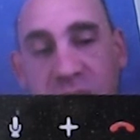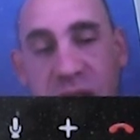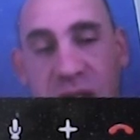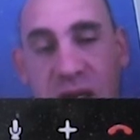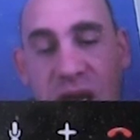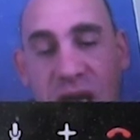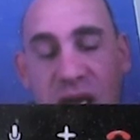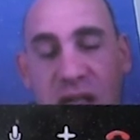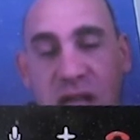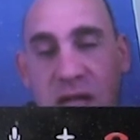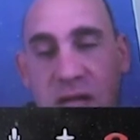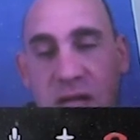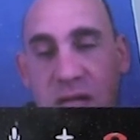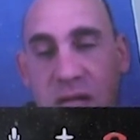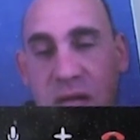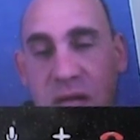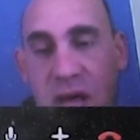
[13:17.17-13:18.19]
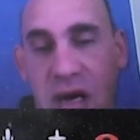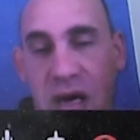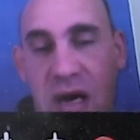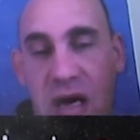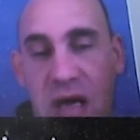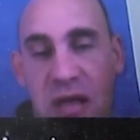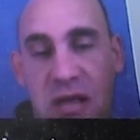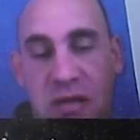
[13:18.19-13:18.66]
business case
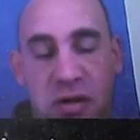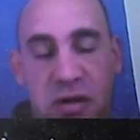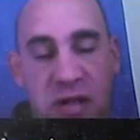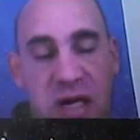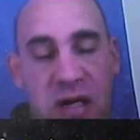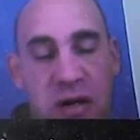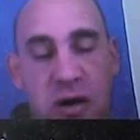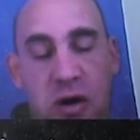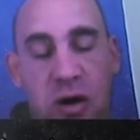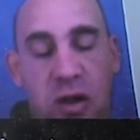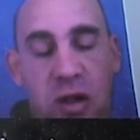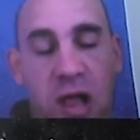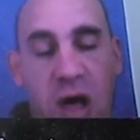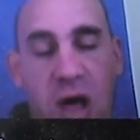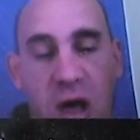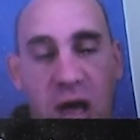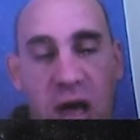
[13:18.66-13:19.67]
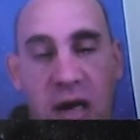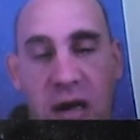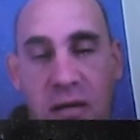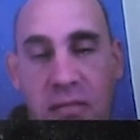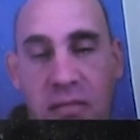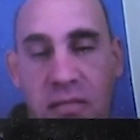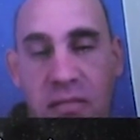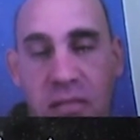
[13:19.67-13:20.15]
that's presented
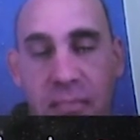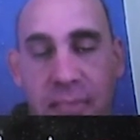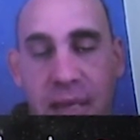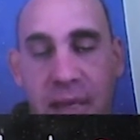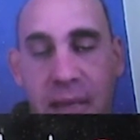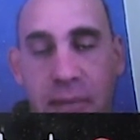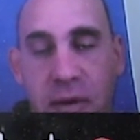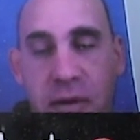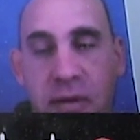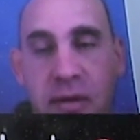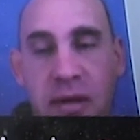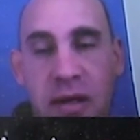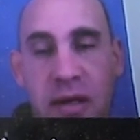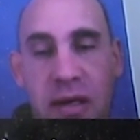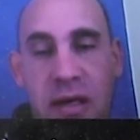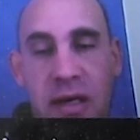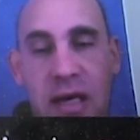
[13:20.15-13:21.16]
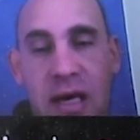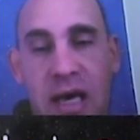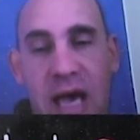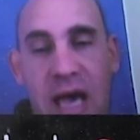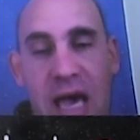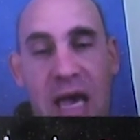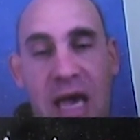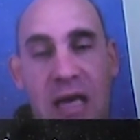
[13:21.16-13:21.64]
online to people
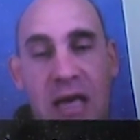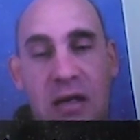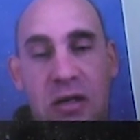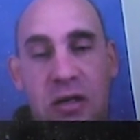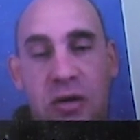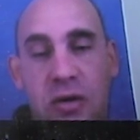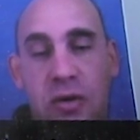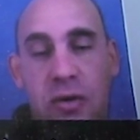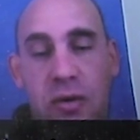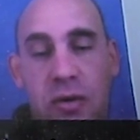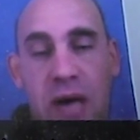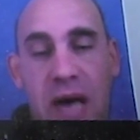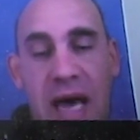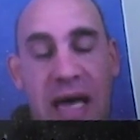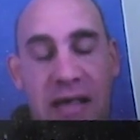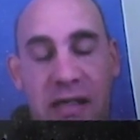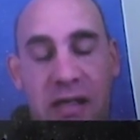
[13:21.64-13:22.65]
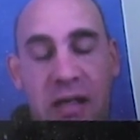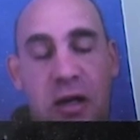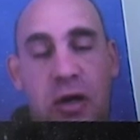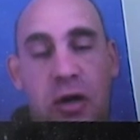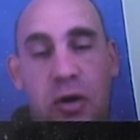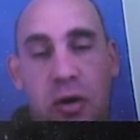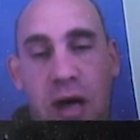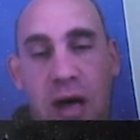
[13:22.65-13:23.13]
and to
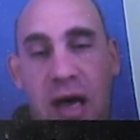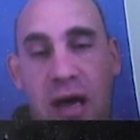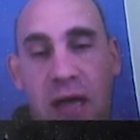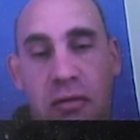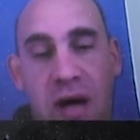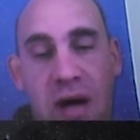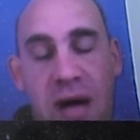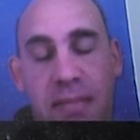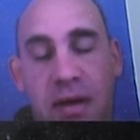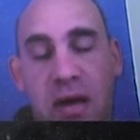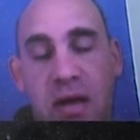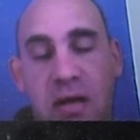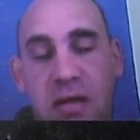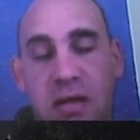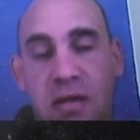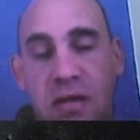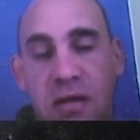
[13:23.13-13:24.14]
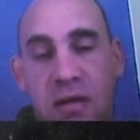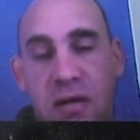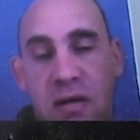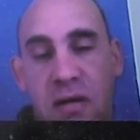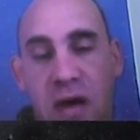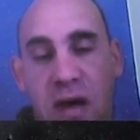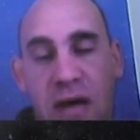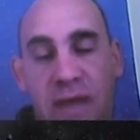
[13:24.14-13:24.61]
execute a rapid
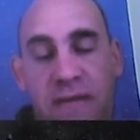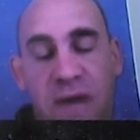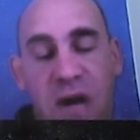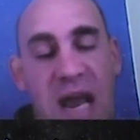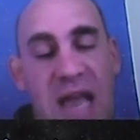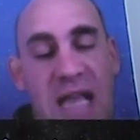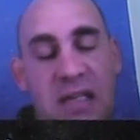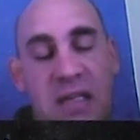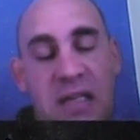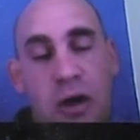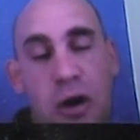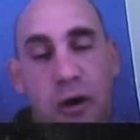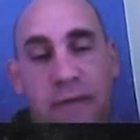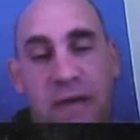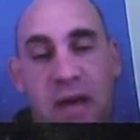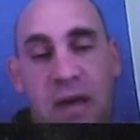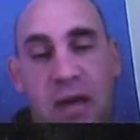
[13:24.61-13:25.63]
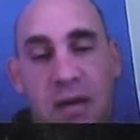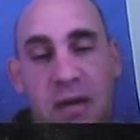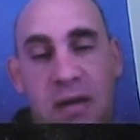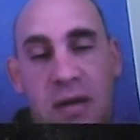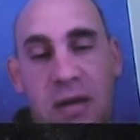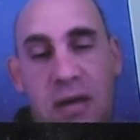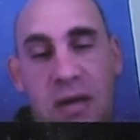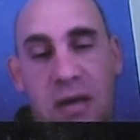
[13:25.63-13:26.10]
financing offer
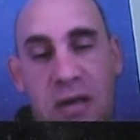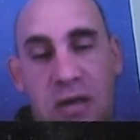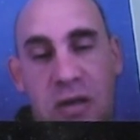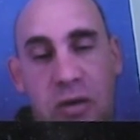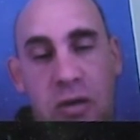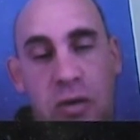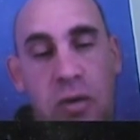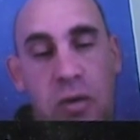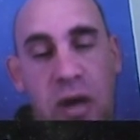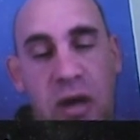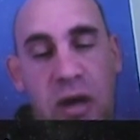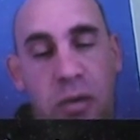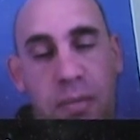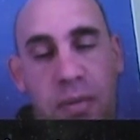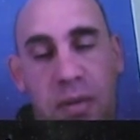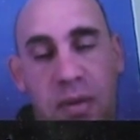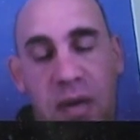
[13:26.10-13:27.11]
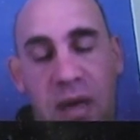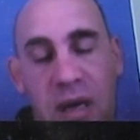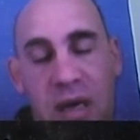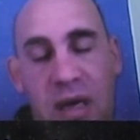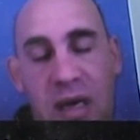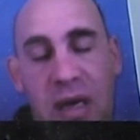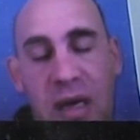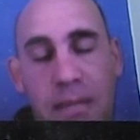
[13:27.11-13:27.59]
to help
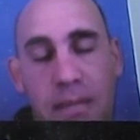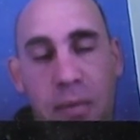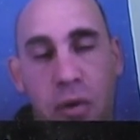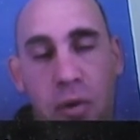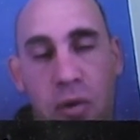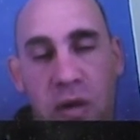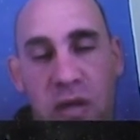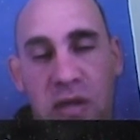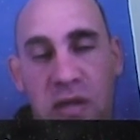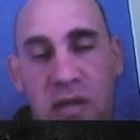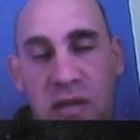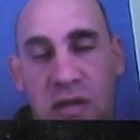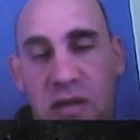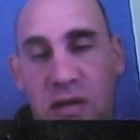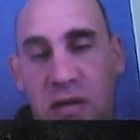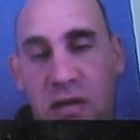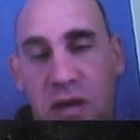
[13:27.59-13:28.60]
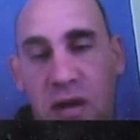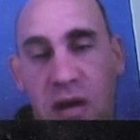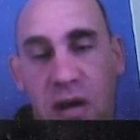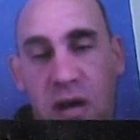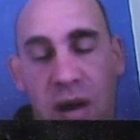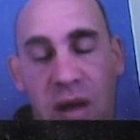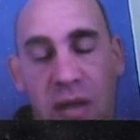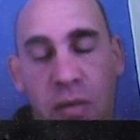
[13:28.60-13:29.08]
importers
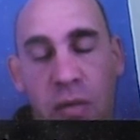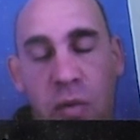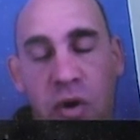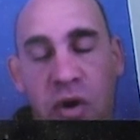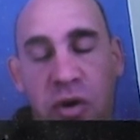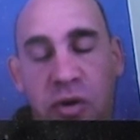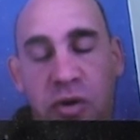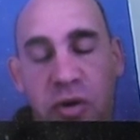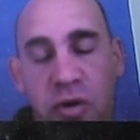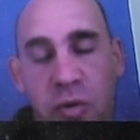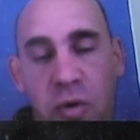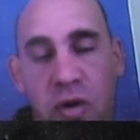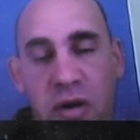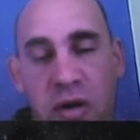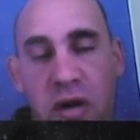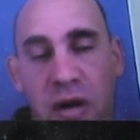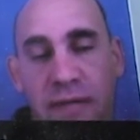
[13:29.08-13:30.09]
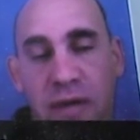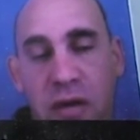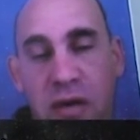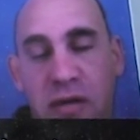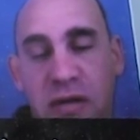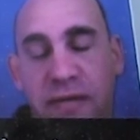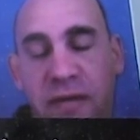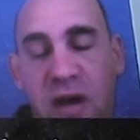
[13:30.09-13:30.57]
around the world who want to
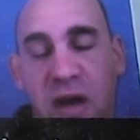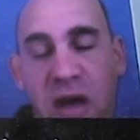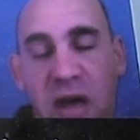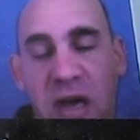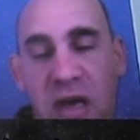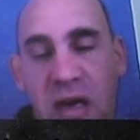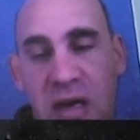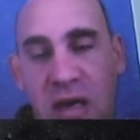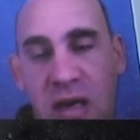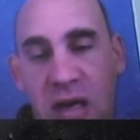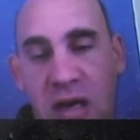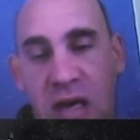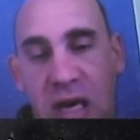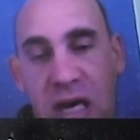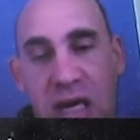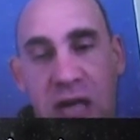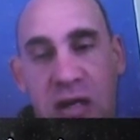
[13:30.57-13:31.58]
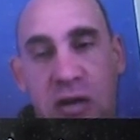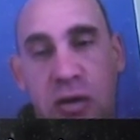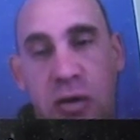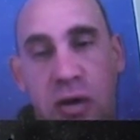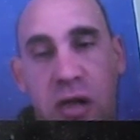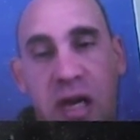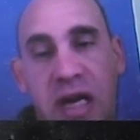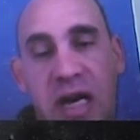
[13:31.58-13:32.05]
diversify into
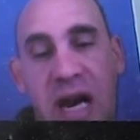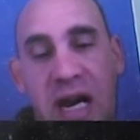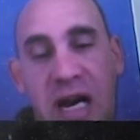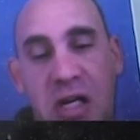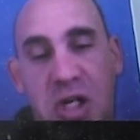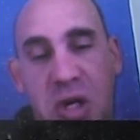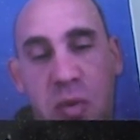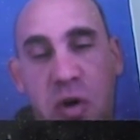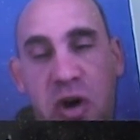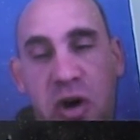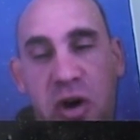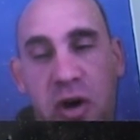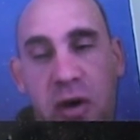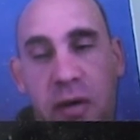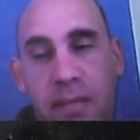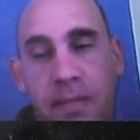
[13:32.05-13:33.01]
clean energy work.